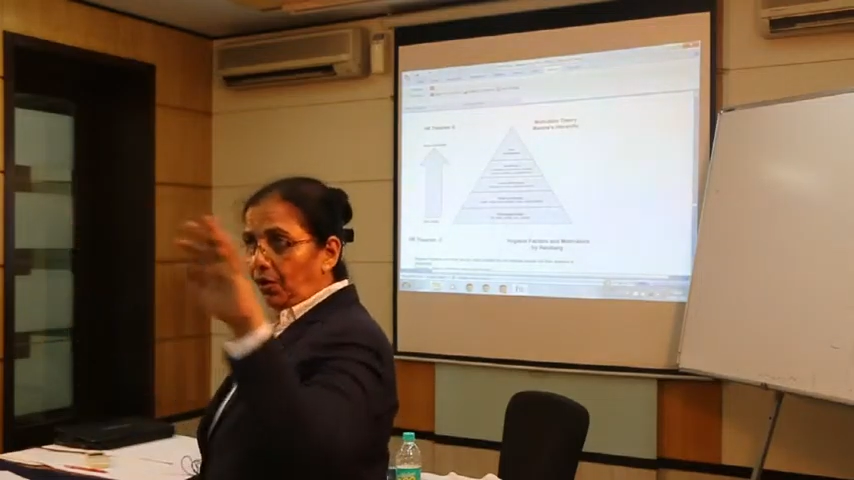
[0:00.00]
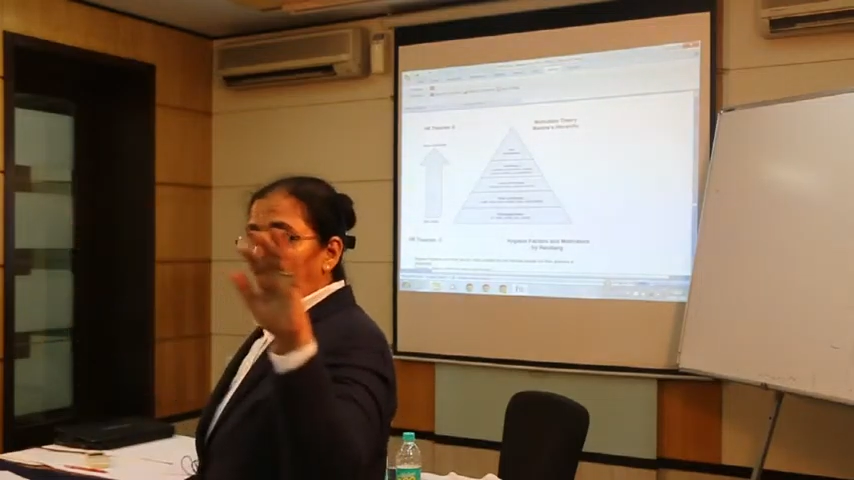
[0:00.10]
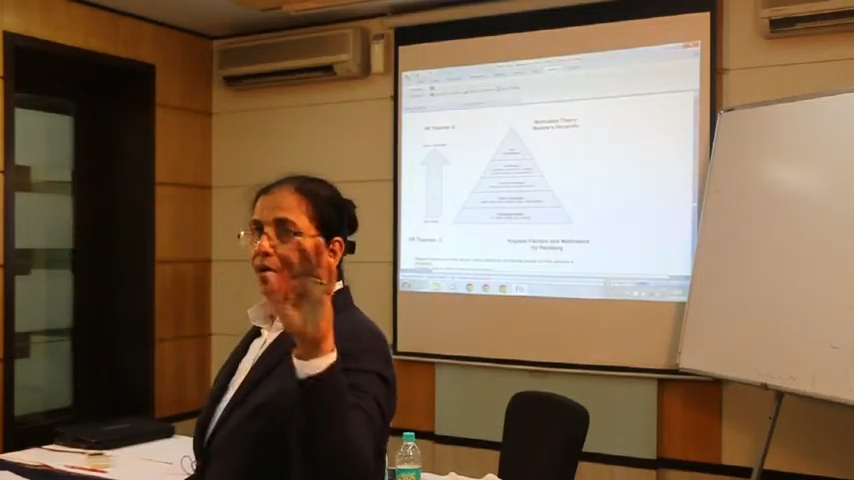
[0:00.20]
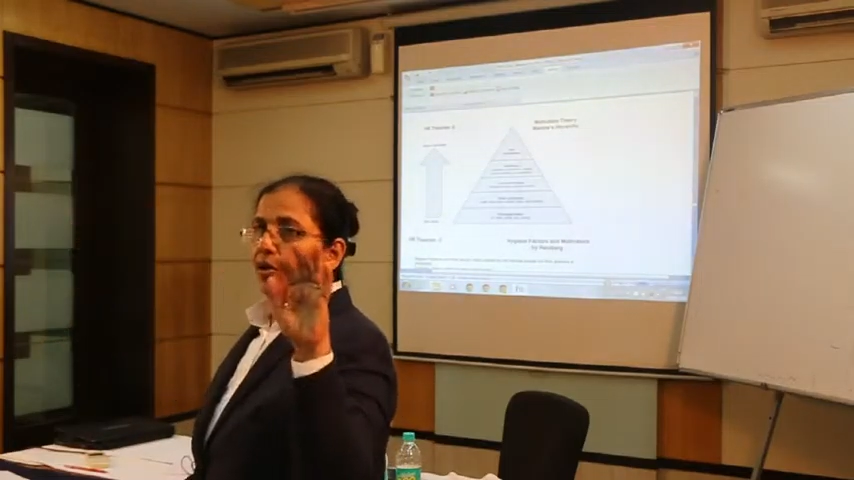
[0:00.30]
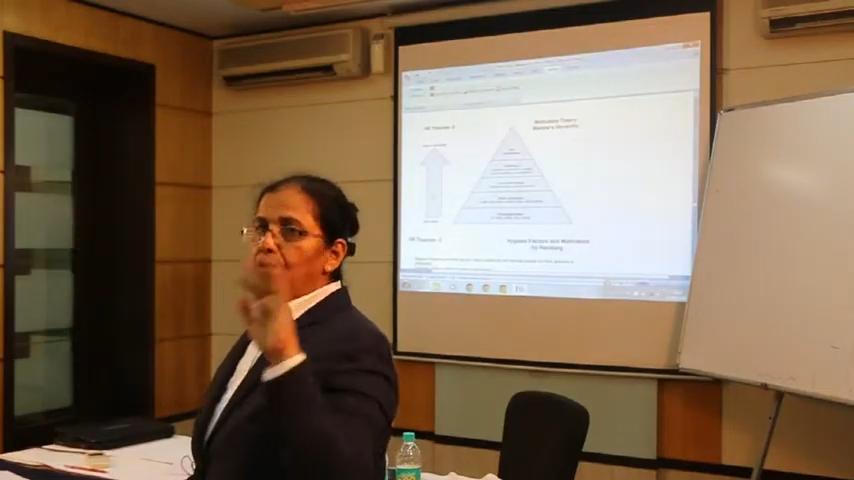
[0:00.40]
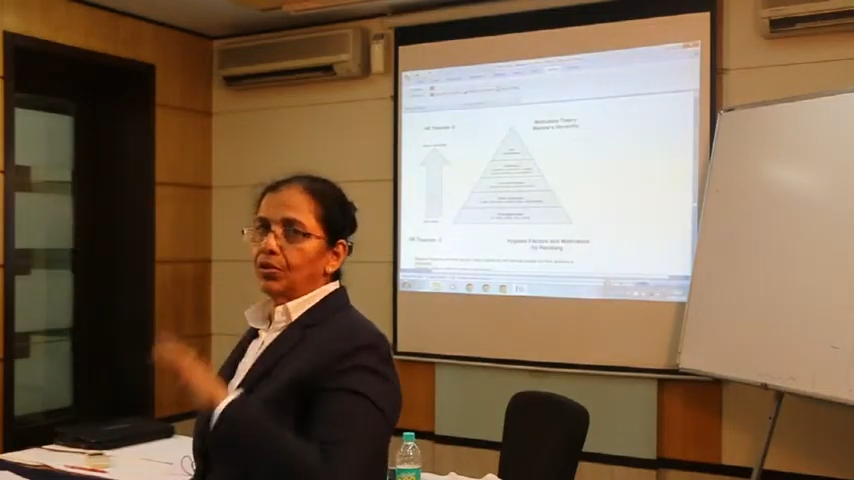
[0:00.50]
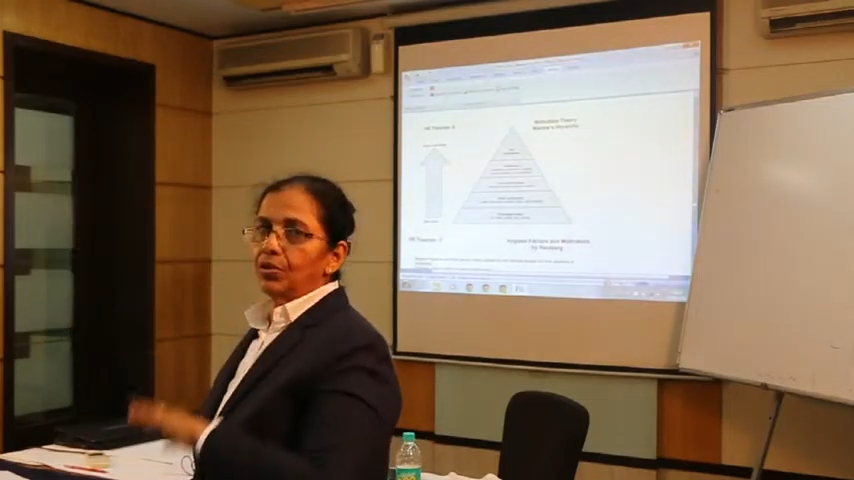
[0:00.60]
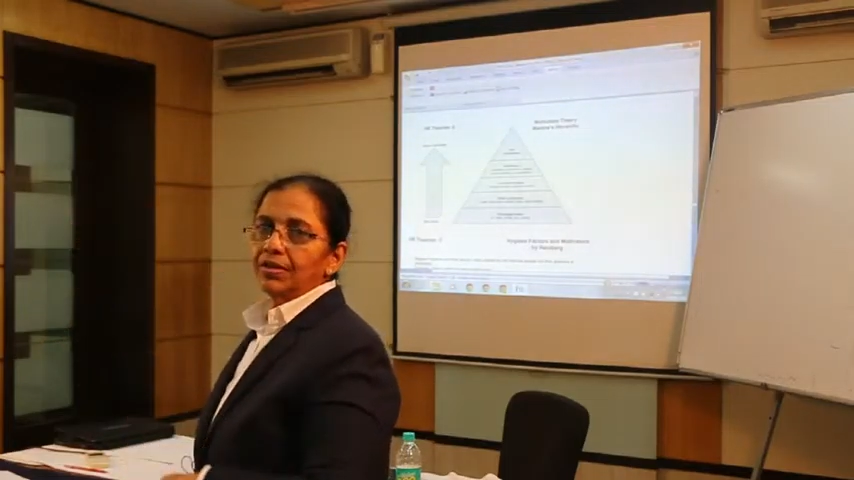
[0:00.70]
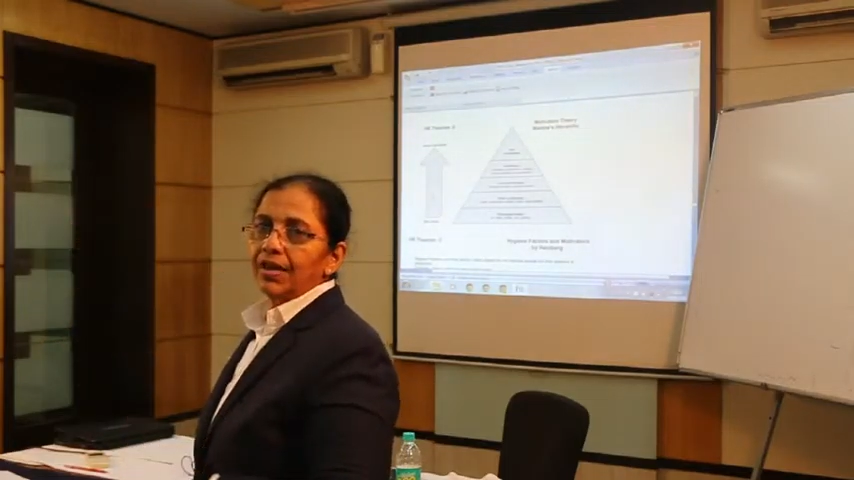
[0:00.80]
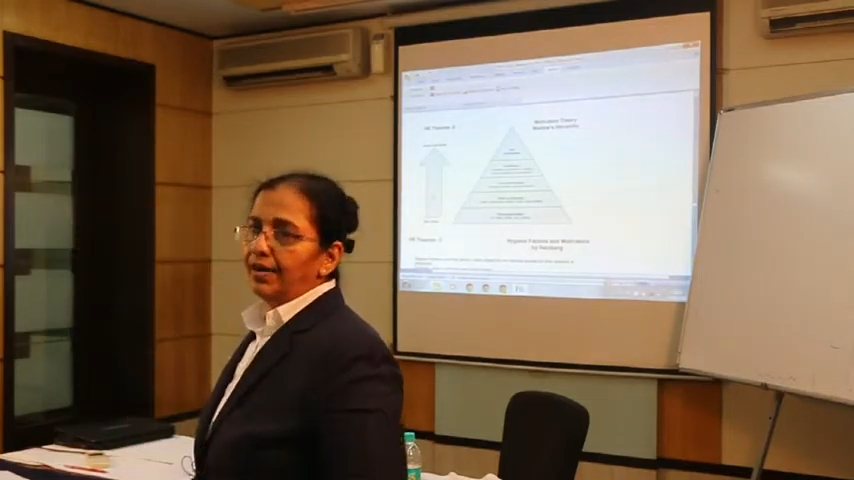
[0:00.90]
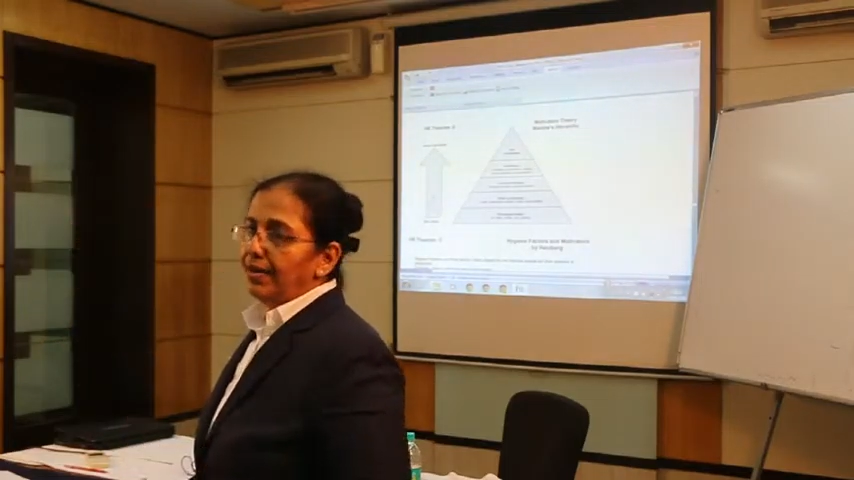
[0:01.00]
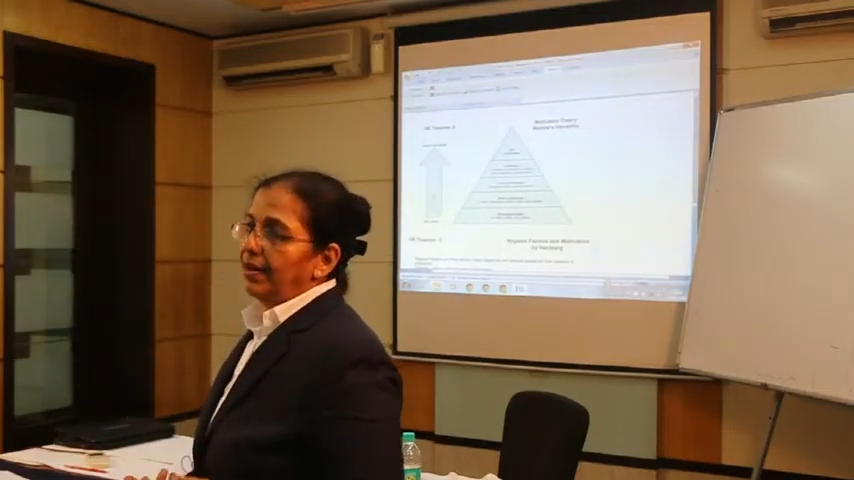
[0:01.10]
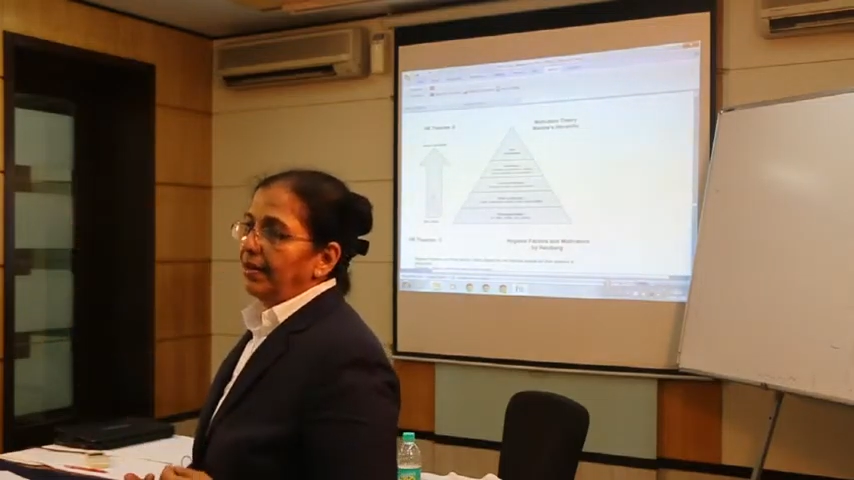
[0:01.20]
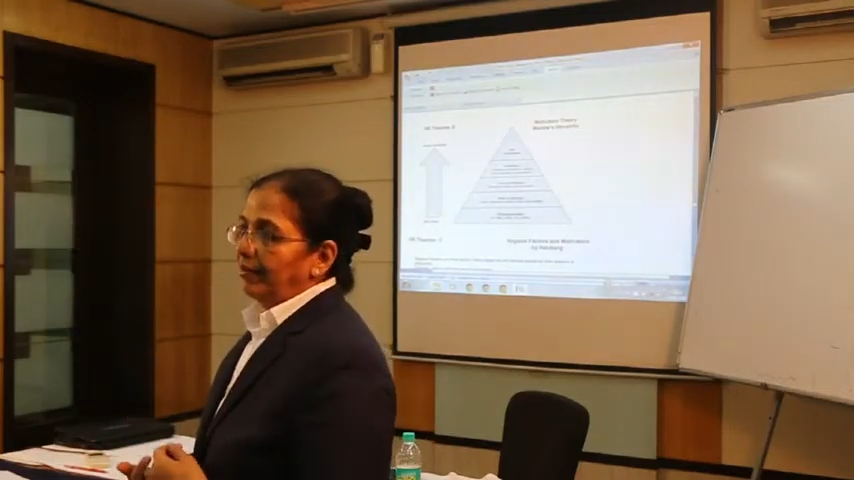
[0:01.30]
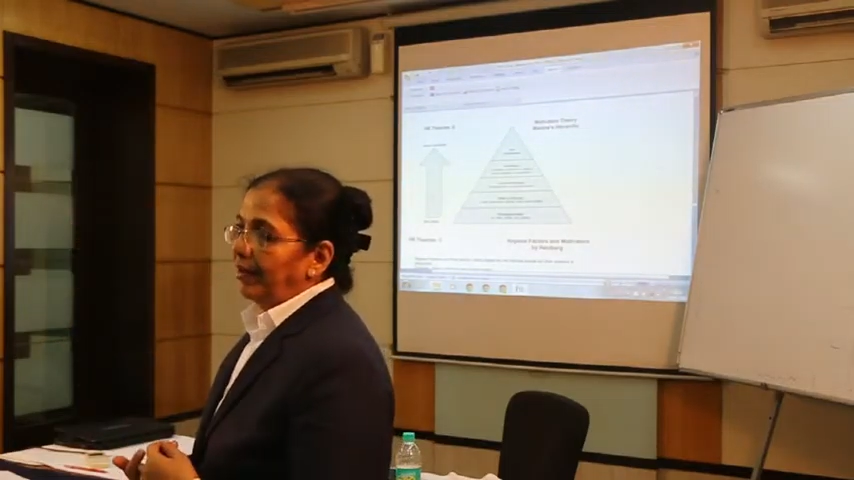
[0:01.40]
you also start
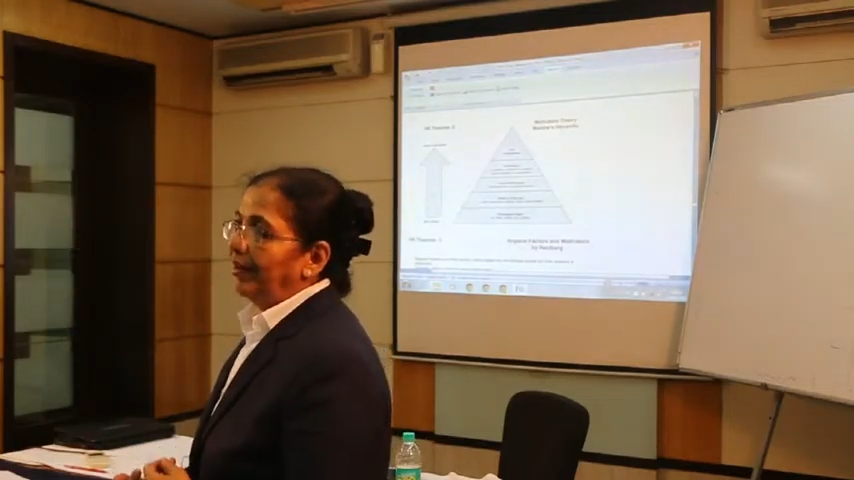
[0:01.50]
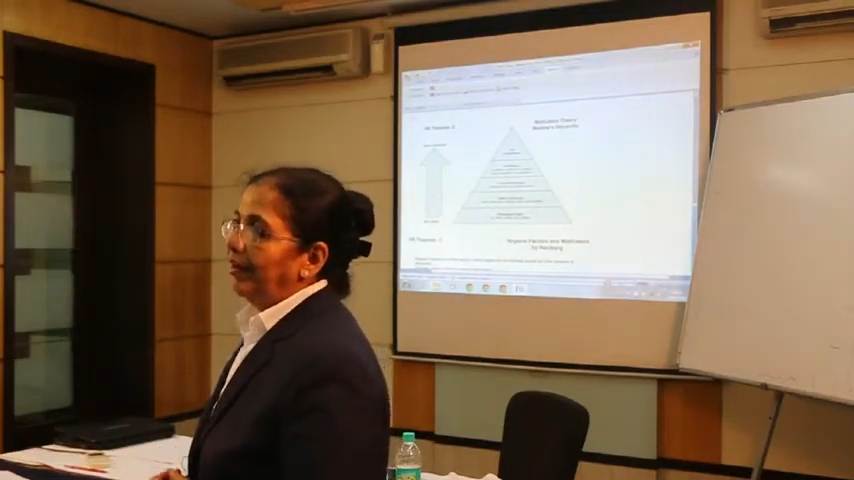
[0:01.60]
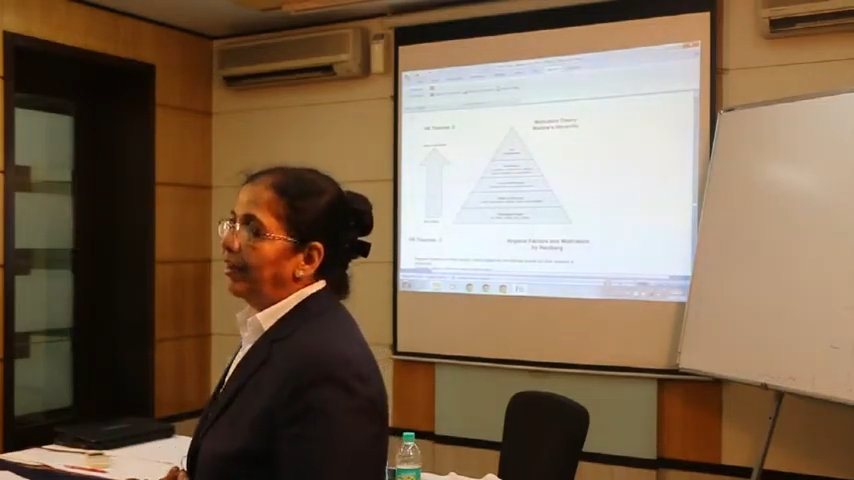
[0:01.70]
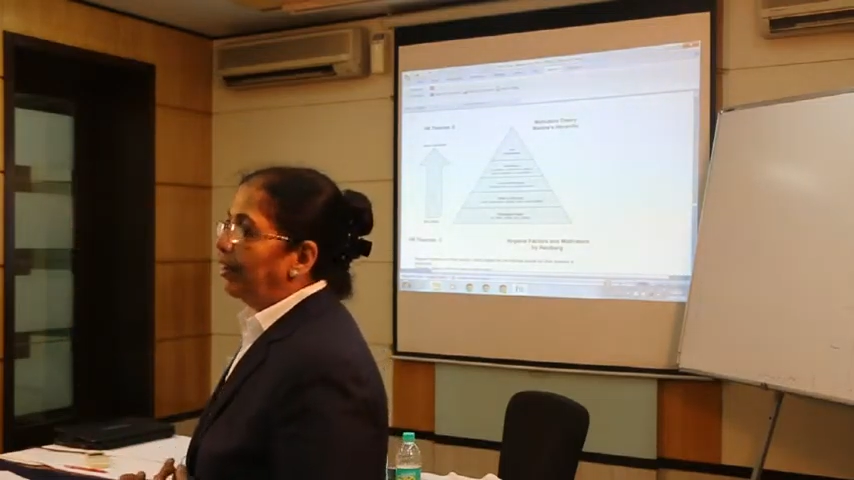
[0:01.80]
thinking